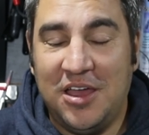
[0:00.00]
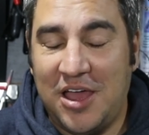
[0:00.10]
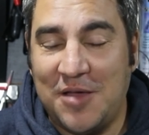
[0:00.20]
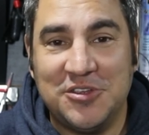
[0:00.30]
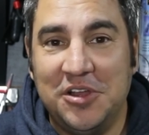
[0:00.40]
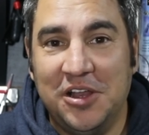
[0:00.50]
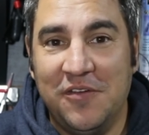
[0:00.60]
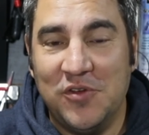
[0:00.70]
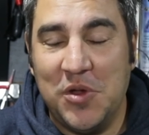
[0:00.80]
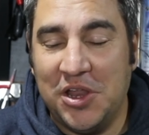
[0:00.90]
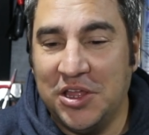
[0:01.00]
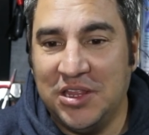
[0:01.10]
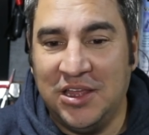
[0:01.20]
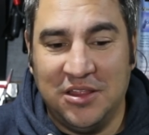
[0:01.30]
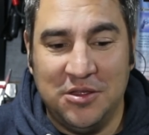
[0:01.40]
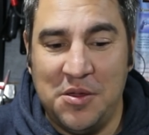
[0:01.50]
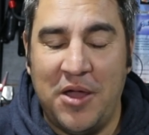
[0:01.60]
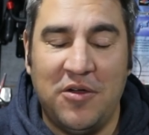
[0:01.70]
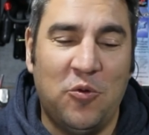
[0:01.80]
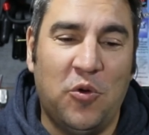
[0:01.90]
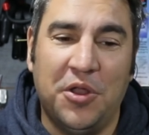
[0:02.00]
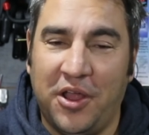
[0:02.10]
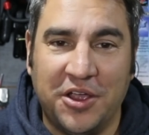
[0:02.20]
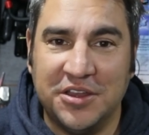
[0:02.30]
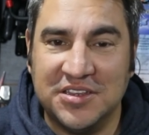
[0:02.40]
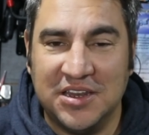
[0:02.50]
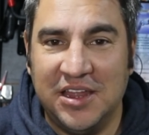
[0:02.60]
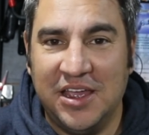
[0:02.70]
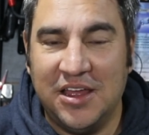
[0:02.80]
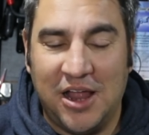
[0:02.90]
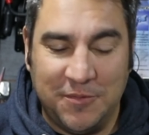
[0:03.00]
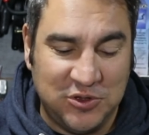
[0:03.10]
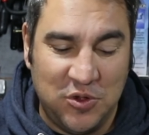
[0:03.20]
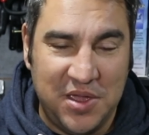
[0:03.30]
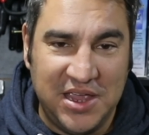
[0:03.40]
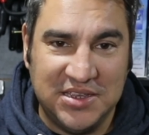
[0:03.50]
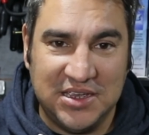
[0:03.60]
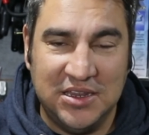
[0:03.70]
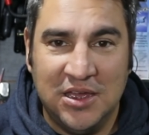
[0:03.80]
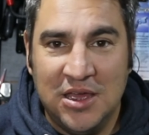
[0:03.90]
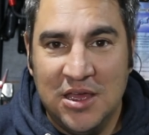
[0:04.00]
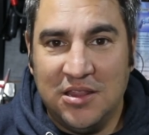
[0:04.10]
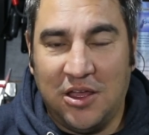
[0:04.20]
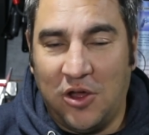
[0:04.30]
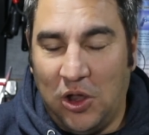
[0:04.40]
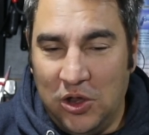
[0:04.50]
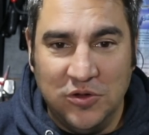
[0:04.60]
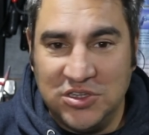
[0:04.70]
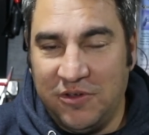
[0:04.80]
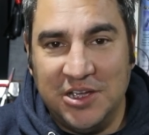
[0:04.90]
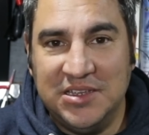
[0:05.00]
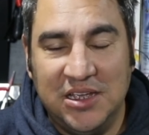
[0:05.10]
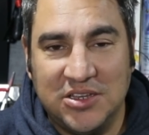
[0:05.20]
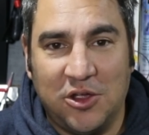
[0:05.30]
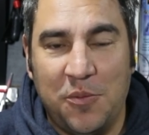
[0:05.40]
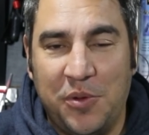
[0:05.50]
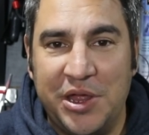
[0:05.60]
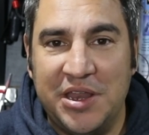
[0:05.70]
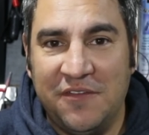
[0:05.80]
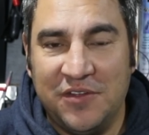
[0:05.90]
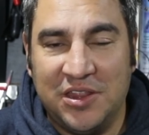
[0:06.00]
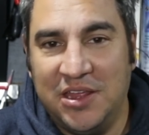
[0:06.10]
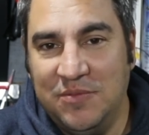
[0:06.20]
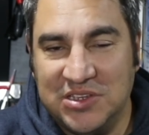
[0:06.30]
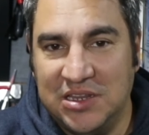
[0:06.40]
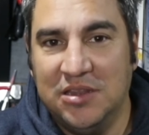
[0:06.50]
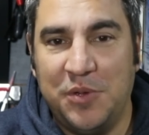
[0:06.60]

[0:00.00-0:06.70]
Absolutely love them. And I think the amount of one-liners in there are absolutely amazing. I got loads of ideas I could put in there for themes in the